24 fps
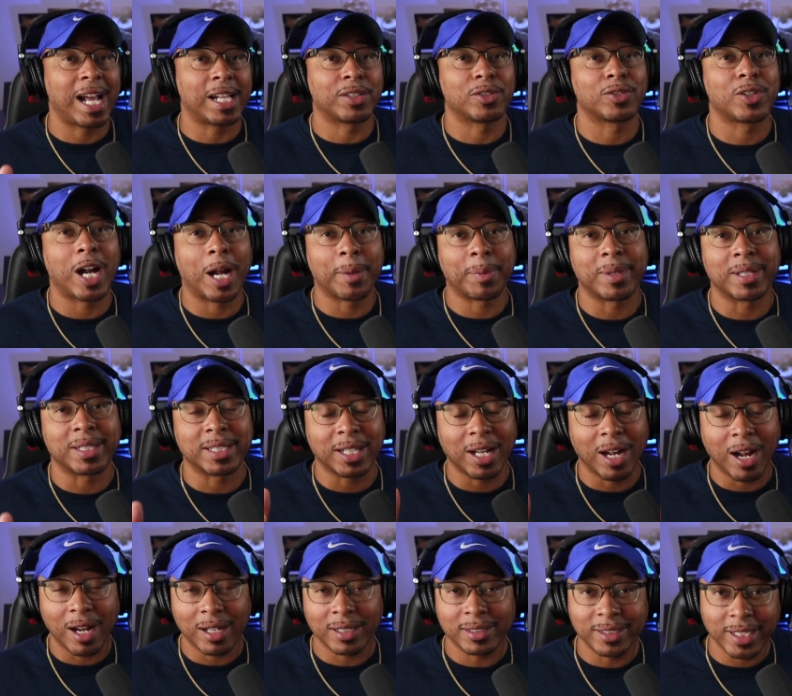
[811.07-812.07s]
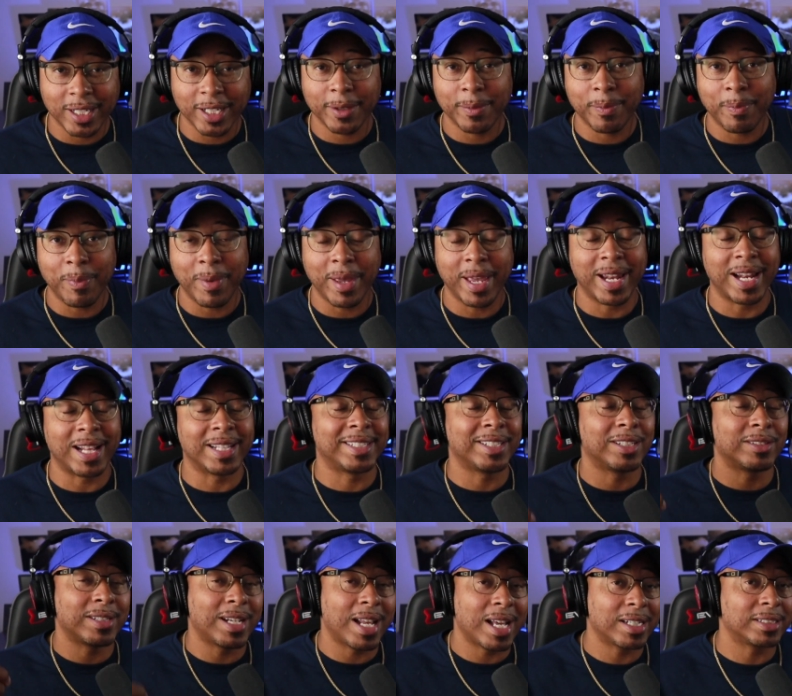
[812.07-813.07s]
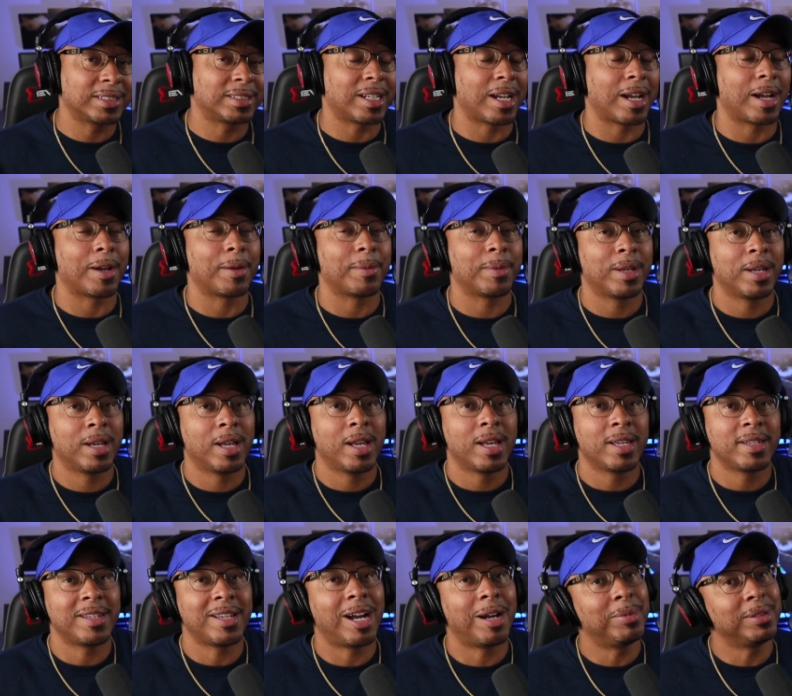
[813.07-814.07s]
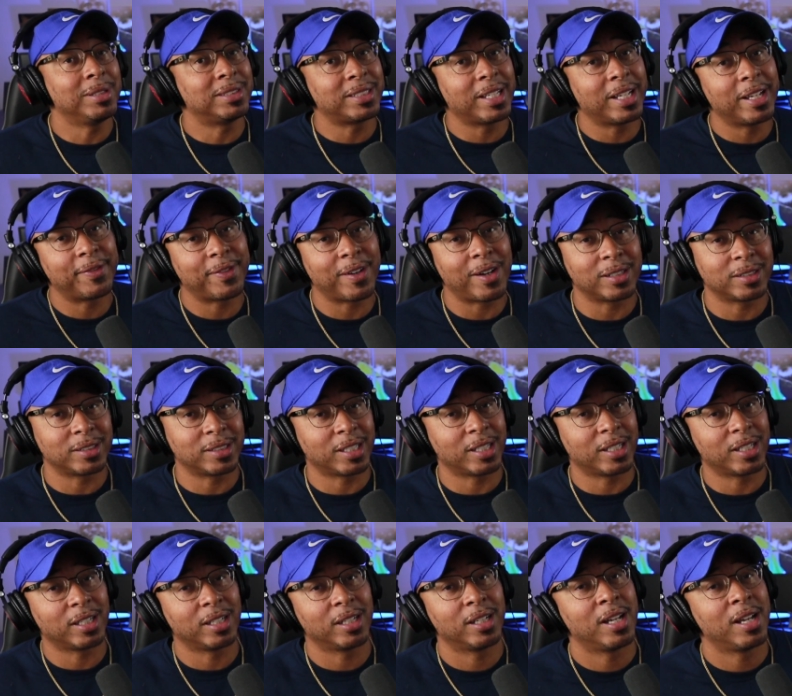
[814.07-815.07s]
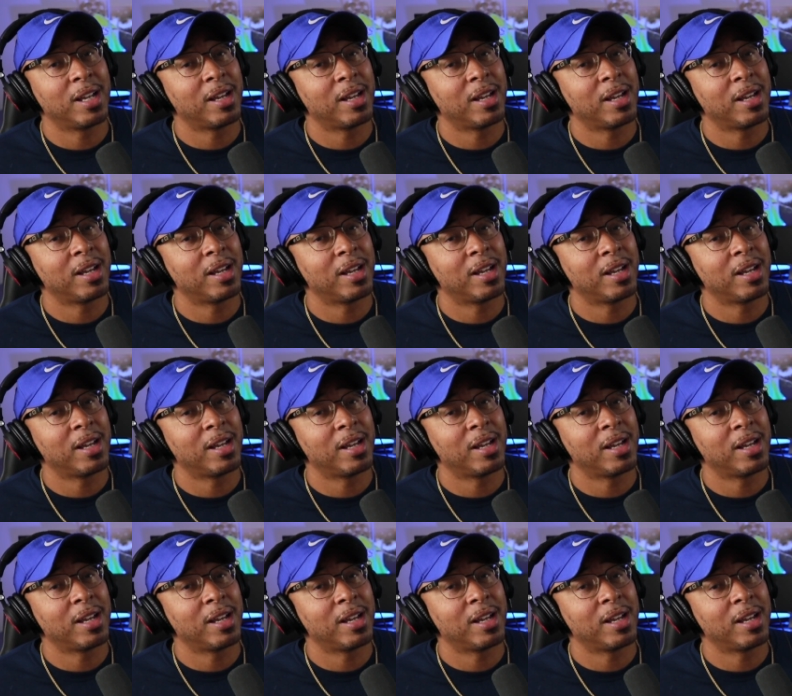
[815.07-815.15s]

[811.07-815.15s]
like, subscribe to this content. And until next time, y'all be safe out there.